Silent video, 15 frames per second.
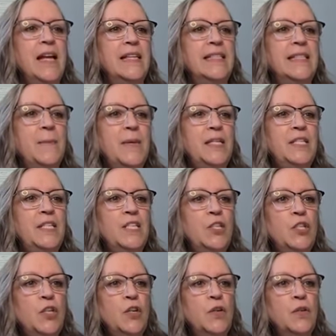Some
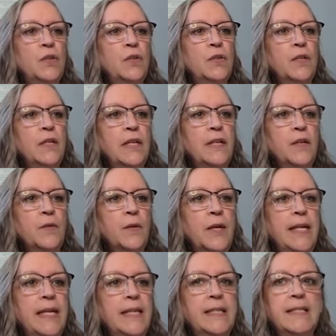additional
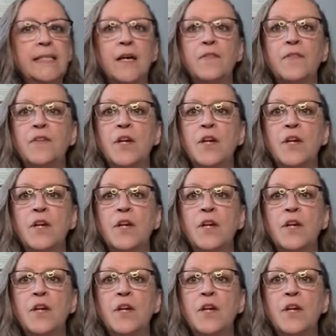ingredients of